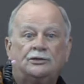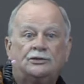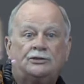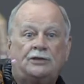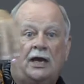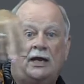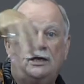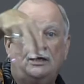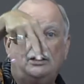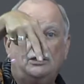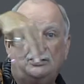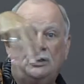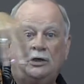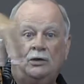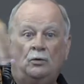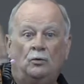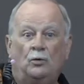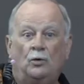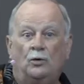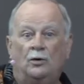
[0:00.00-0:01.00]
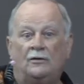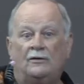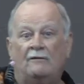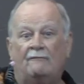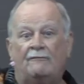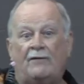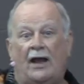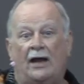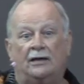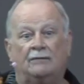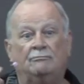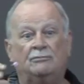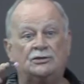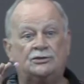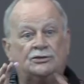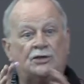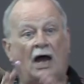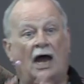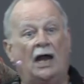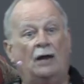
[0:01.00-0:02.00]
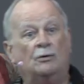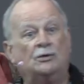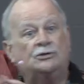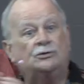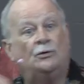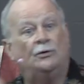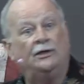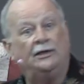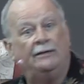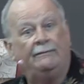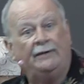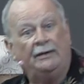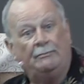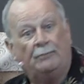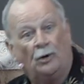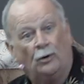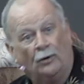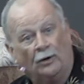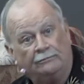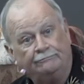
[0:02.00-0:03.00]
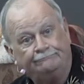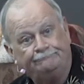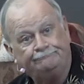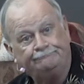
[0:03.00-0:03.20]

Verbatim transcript: Satan didn't ruin the fact Messiah was going to be born.